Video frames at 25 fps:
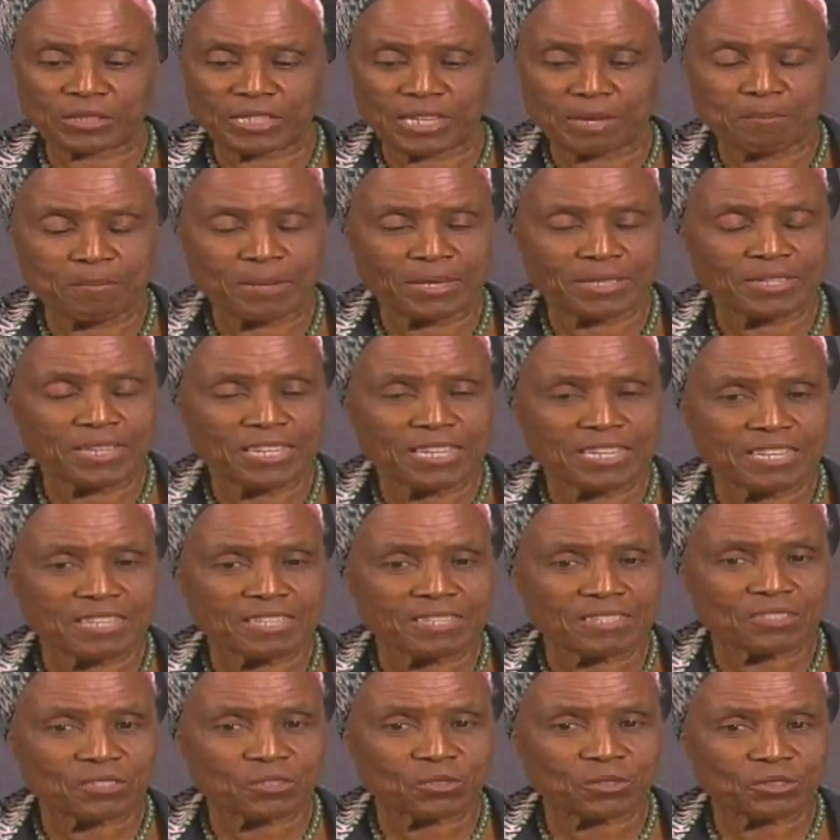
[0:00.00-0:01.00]
There are many
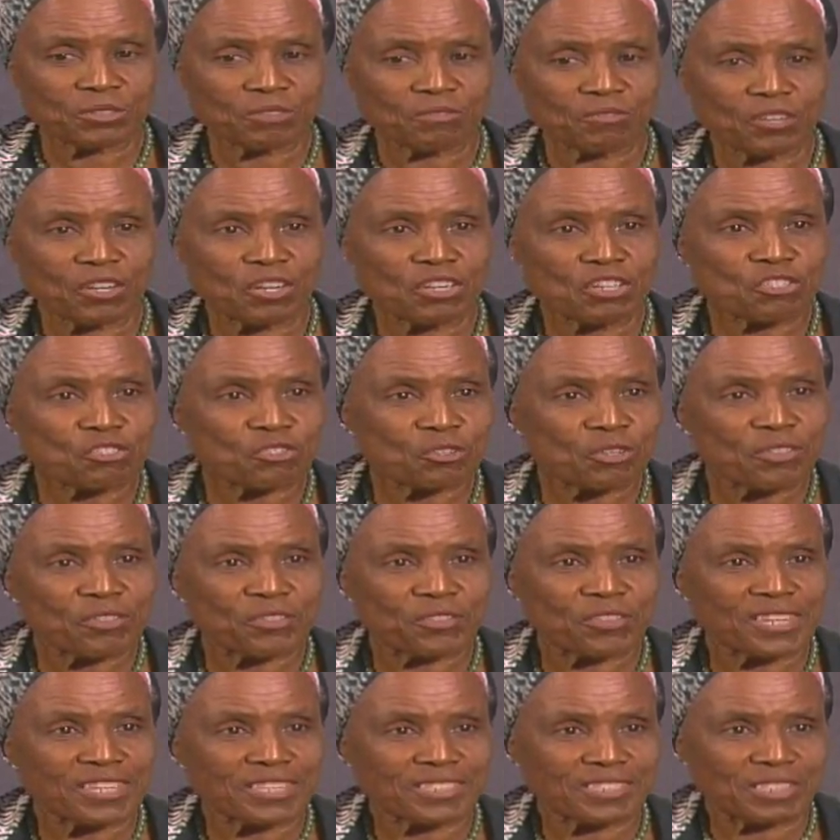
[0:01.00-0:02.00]
sort of cultural
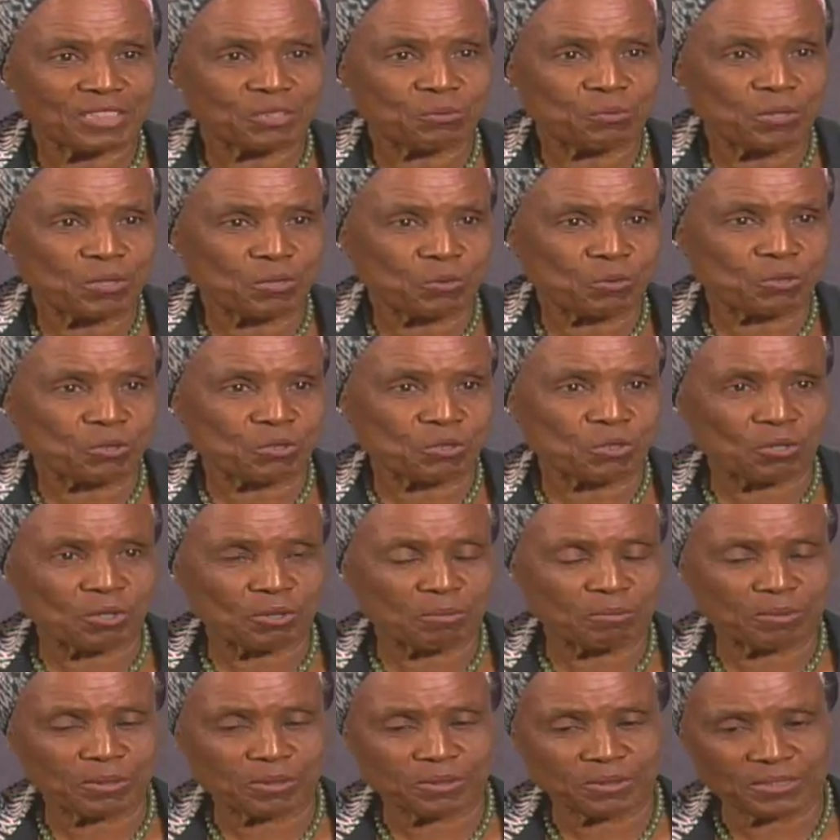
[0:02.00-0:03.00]
things that we could talk
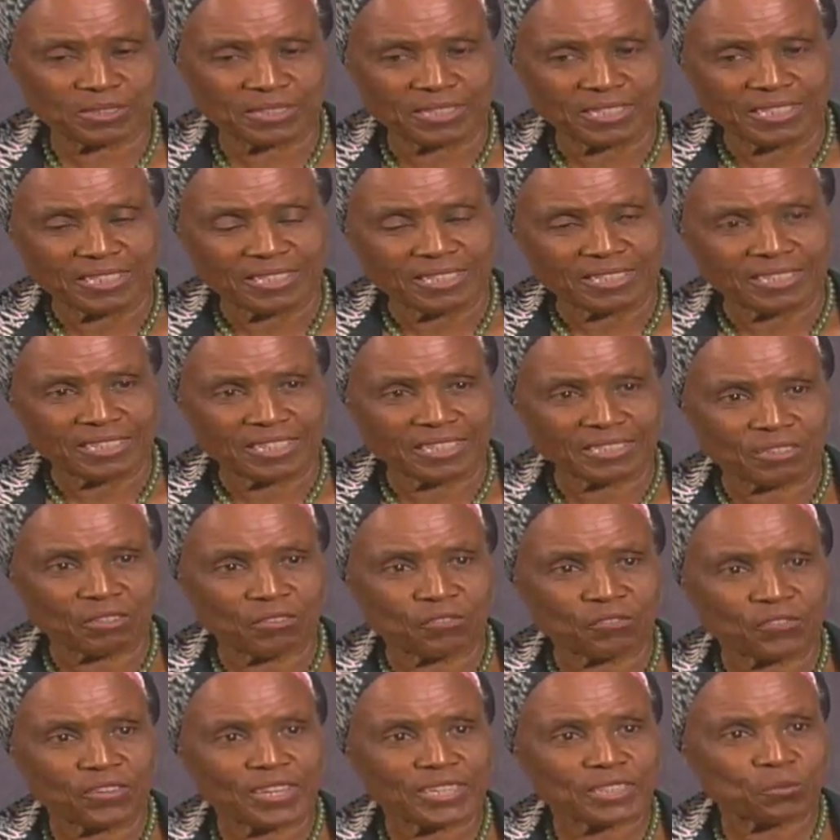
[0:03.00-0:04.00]
about that
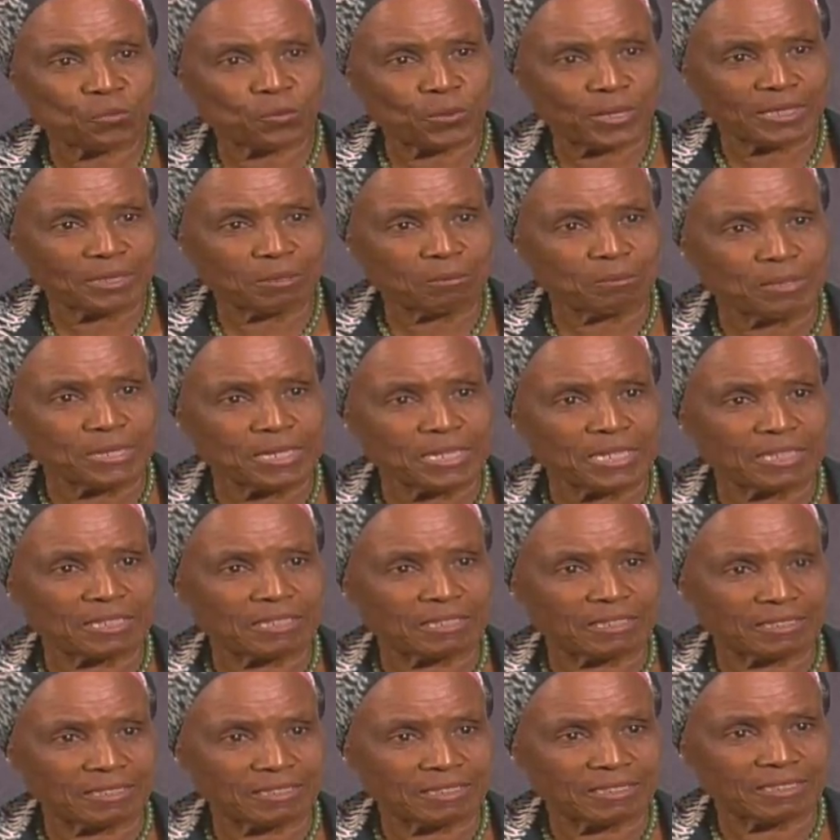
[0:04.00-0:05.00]
affect
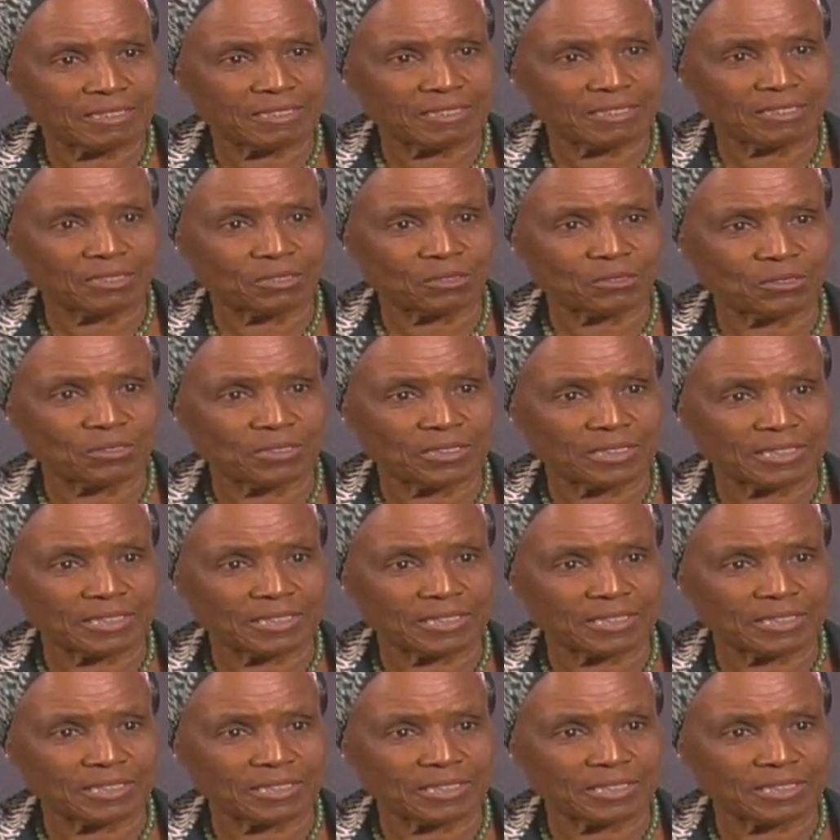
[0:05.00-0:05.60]
well-being, you know?